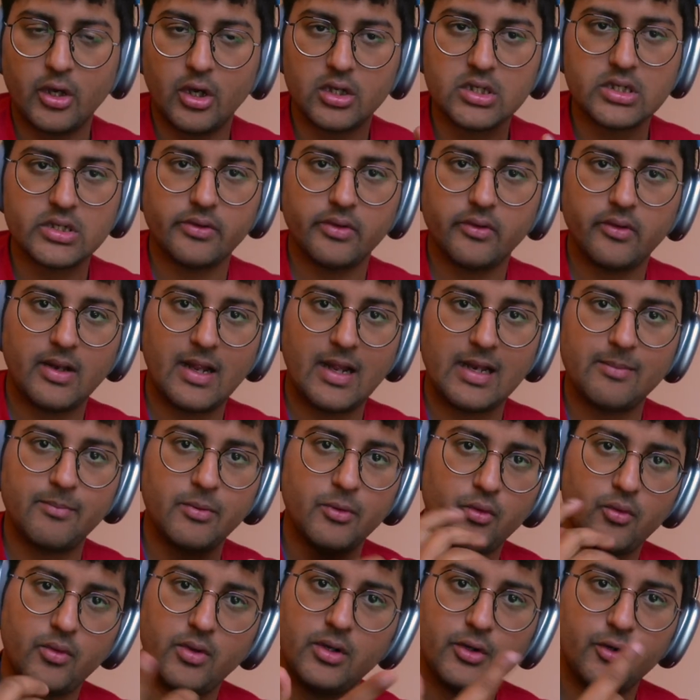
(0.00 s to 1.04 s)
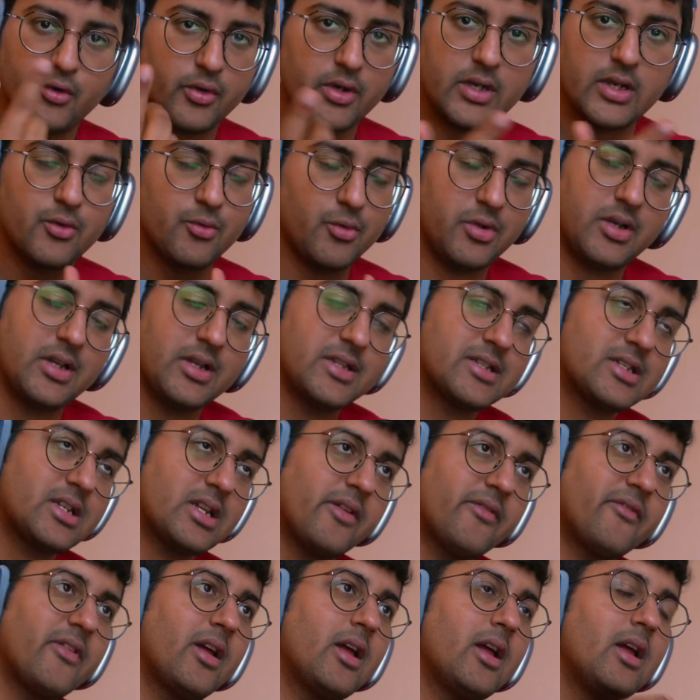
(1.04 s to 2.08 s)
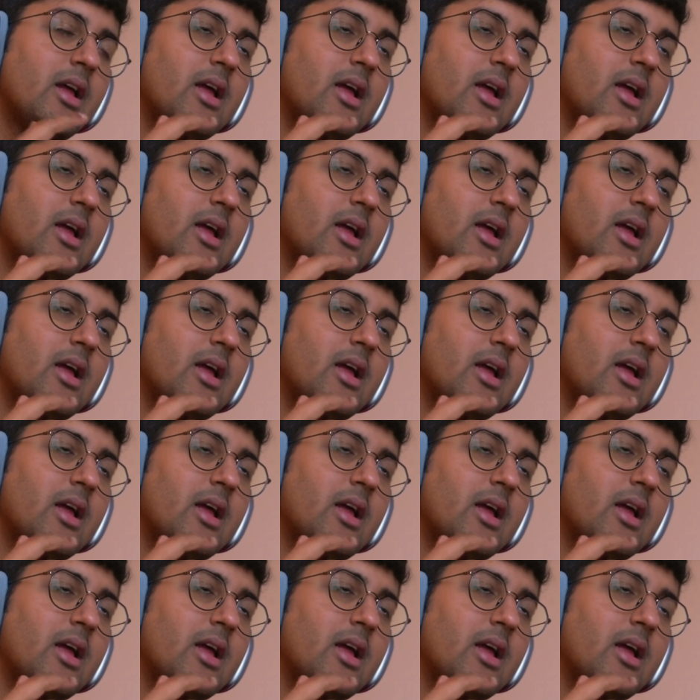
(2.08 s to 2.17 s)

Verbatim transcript: on so we will help you we'll to retweet and stuff